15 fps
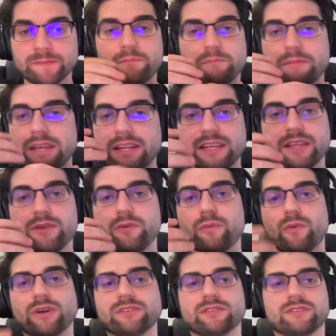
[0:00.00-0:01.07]
Mainly you
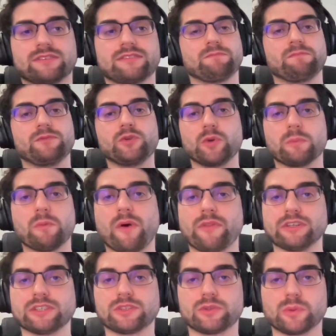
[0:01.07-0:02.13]
want your
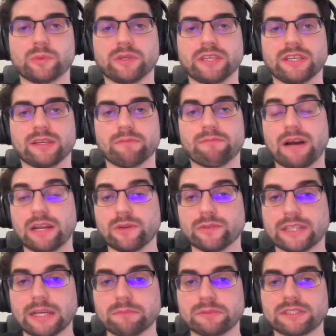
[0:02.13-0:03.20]
models to be value
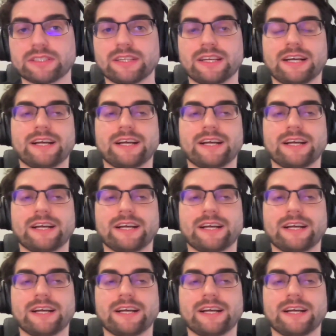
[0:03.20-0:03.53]
types.